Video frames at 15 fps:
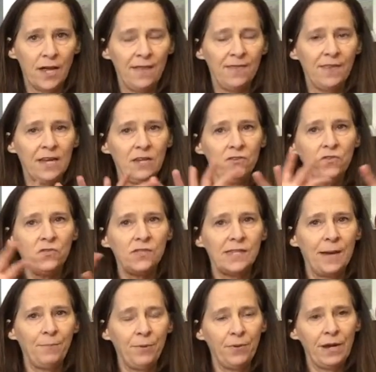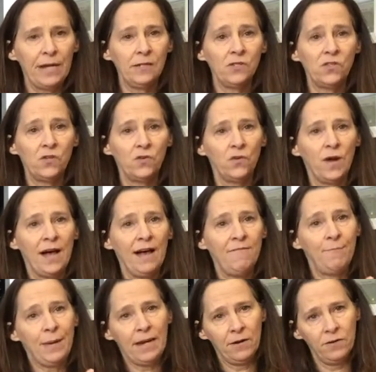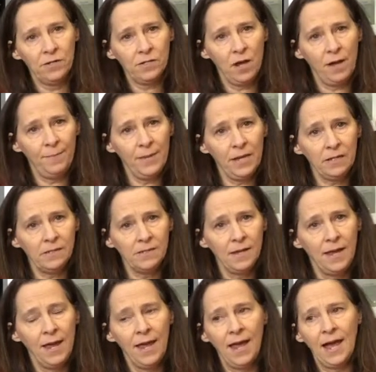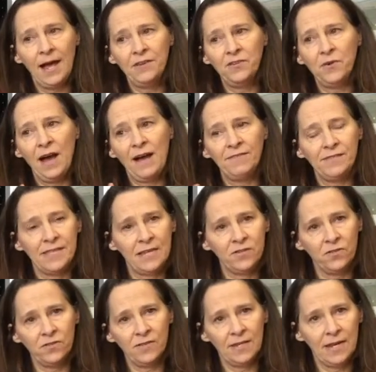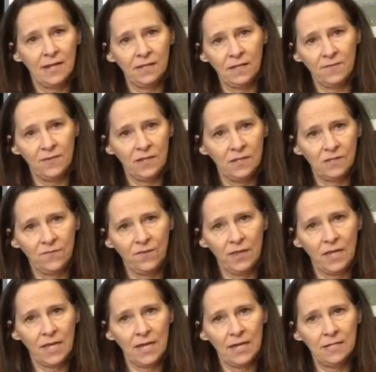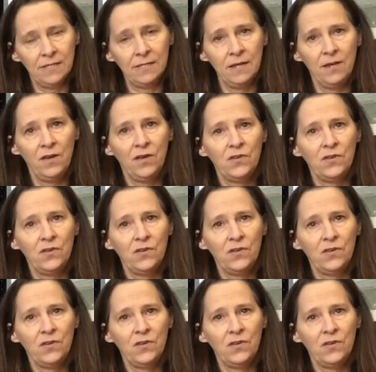And then you separate. So you have parent topics and you have centers and activities for the kids.